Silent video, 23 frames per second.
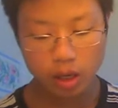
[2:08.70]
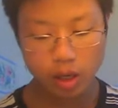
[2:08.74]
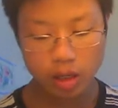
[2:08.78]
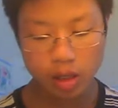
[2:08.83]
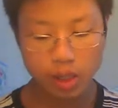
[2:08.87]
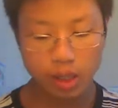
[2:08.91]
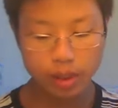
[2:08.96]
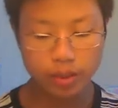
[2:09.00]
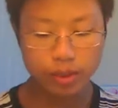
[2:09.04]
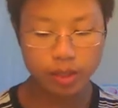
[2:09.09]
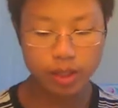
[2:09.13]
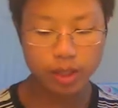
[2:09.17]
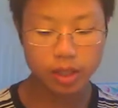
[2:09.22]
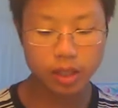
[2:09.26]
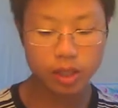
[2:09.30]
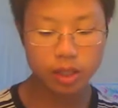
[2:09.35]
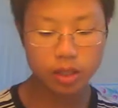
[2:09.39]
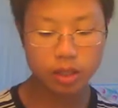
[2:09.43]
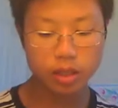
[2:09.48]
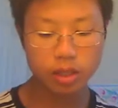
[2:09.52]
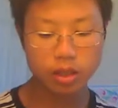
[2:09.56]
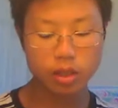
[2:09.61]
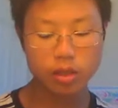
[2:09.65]

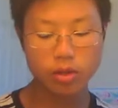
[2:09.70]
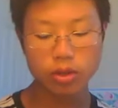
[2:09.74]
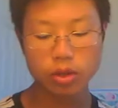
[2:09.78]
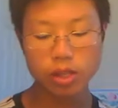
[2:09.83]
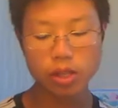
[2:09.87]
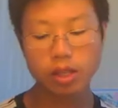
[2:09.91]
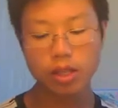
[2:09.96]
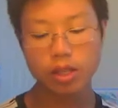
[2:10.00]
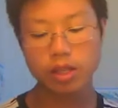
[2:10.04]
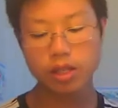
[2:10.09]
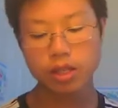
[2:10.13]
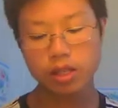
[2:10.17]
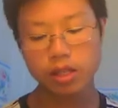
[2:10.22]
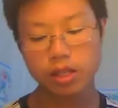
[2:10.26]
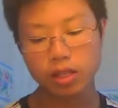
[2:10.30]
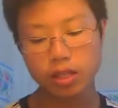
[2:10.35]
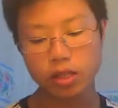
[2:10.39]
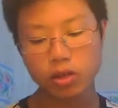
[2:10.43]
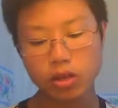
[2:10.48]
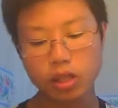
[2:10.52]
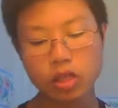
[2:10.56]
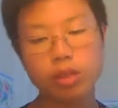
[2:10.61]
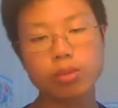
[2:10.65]
Substituting this
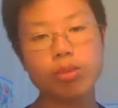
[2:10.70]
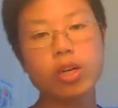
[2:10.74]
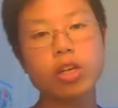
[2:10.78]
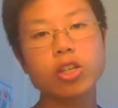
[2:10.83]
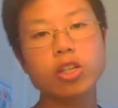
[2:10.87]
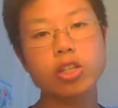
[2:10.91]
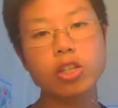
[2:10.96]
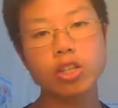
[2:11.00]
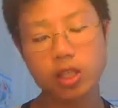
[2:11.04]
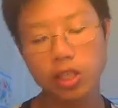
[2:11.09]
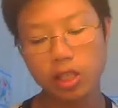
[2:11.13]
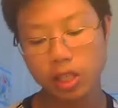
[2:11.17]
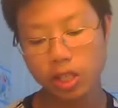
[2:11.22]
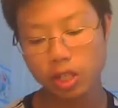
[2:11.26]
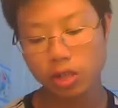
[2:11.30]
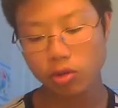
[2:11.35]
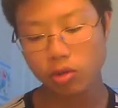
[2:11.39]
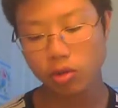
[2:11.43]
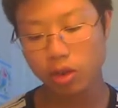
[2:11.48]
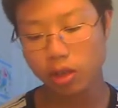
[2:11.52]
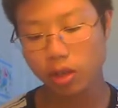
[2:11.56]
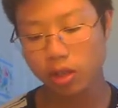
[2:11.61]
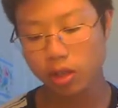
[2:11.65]
new expression
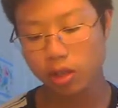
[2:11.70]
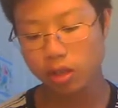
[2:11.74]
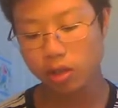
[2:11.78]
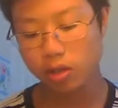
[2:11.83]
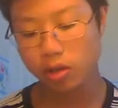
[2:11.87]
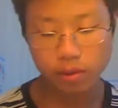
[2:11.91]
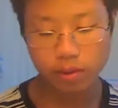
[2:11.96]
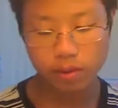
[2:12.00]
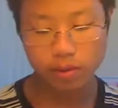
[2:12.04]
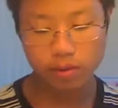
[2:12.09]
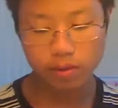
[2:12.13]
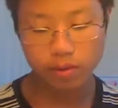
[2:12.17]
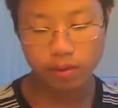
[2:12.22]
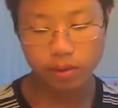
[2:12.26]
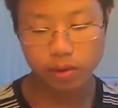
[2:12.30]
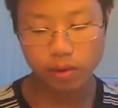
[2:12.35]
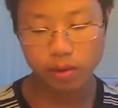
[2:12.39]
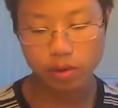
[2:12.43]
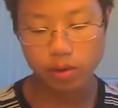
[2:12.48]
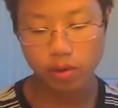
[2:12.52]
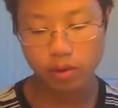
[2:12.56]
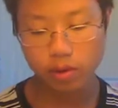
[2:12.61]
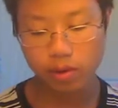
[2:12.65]
into our
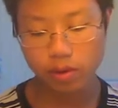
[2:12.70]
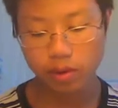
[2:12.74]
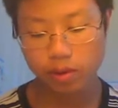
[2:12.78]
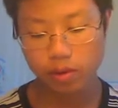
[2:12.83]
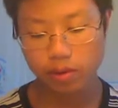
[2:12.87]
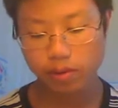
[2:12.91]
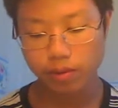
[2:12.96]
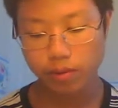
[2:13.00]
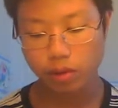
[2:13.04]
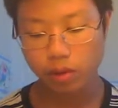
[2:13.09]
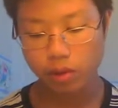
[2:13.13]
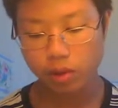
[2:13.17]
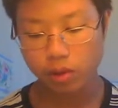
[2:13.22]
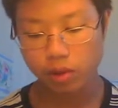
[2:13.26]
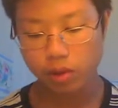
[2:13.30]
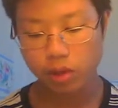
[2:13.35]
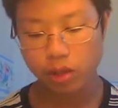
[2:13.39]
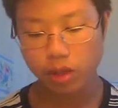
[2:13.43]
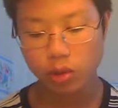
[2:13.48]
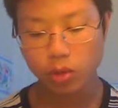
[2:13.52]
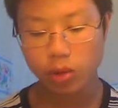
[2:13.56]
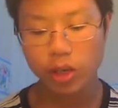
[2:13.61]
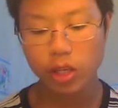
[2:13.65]

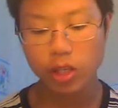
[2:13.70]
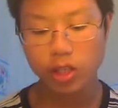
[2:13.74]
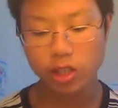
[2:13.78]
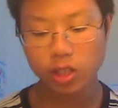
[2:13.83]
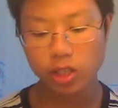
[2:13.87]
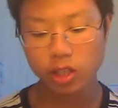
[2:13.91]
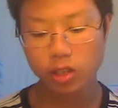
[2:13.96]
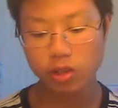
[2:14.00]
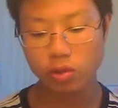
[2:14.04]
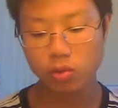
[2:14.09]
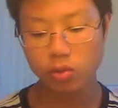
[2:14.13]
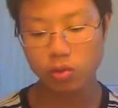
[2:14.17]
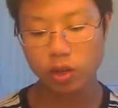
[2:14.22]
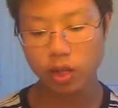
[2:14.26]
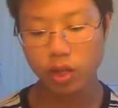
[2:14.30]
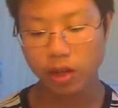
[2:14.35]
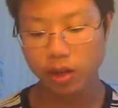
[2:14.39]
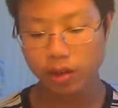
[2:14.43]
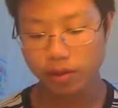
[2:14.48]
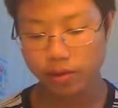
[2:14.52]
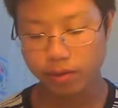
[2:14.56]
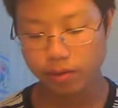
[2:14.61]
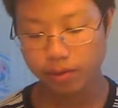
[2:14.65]
full equation, we
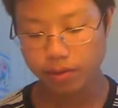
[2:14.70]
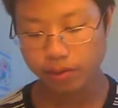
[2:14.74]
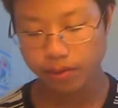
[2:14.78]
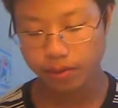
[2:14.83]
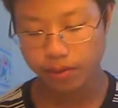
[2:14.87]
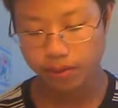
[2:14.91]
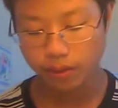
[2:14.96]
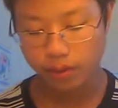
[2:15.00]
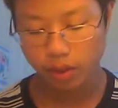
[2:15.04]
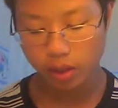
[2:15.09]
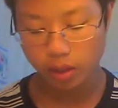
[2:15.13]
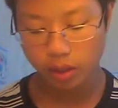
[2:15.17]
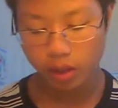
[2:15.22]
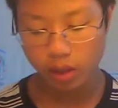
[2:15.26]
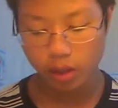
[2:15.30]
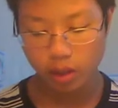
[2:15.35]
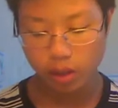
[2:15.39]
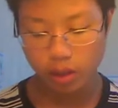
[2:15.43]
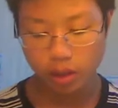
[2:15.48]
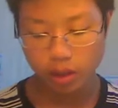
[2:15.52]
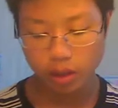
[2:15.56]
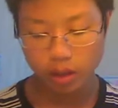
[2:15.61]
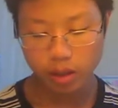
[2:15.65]
have
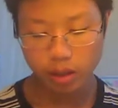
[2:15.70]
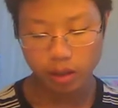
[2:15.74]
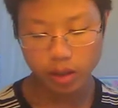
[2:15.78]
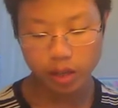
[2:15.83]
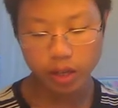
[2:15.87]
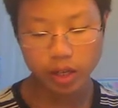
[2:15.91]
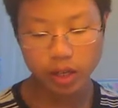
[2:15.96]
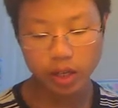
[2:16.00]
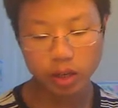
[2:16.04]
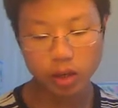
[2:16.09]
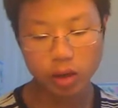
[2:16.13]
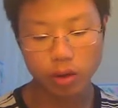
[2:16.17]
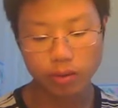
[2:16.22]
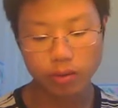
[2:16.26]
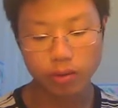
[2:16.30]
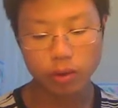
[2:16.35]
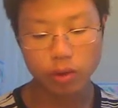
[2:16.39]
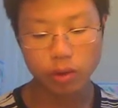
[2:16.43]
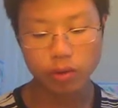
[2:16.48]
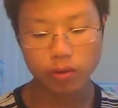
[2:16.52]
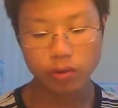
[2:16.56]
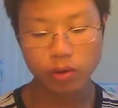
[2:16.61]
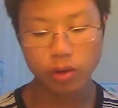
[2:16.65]
I
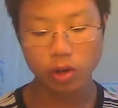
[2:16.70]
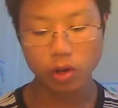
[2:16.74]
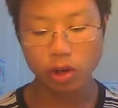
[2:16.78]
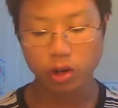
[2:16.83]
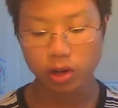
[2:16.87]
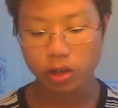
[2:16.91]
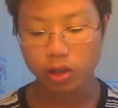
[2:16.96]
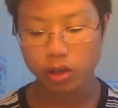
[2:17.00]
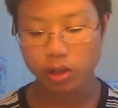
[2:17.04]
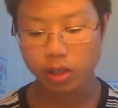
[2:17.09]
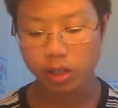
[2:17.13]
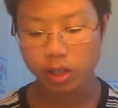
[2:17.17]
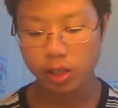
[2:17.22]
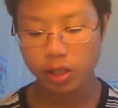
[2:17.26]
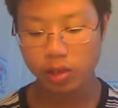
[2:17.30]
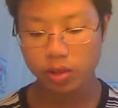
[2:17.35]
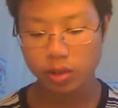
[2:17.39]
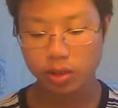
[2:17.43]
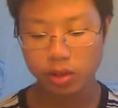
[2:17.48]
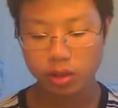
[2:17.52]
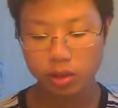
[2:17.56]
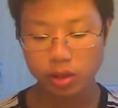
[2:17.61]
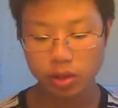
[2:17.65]
alpha over r
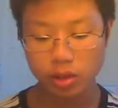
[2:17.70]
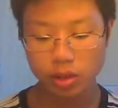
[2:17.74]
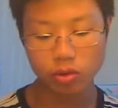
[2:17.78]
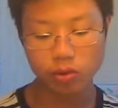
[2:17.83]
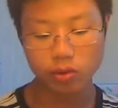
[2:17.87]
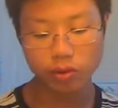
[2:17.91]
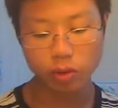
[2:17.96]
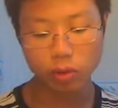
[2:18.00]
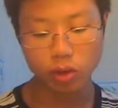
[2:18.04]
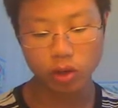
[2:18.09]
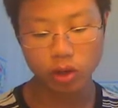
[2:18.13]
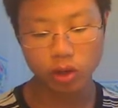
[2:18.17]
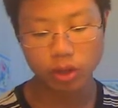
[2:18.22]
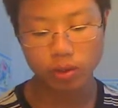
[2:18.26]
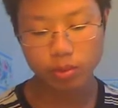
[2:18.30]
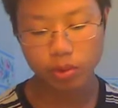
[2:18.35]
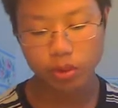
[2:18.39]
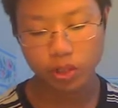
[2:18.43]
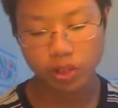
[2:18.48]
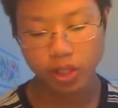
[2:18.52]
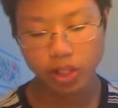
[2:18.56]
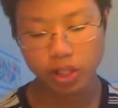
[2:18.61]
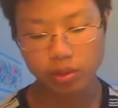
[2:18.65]
equals
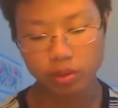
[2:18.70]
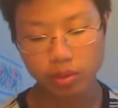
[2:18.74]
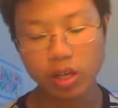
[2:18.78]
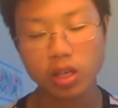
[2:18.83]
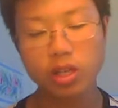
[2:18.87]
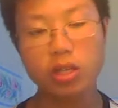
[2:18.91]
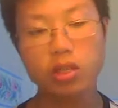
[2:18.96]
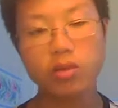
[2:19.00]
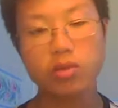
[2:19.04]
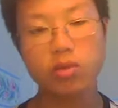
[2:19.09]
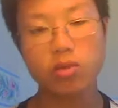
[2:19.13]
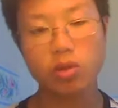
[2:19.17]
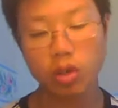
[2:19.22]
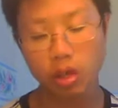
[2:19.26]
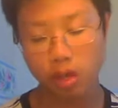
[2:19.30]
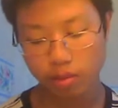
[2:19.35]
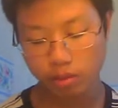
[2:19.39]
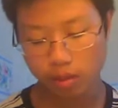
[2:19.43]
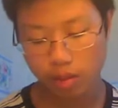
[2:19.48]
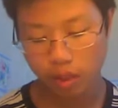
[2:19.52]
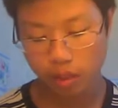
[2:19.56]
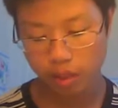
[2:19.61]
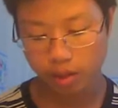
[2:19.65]
4mg minus
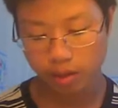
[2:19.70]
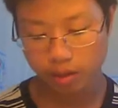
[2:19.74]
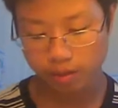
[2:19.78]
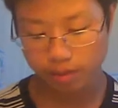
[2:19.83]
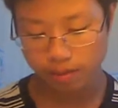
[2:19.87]
4ma.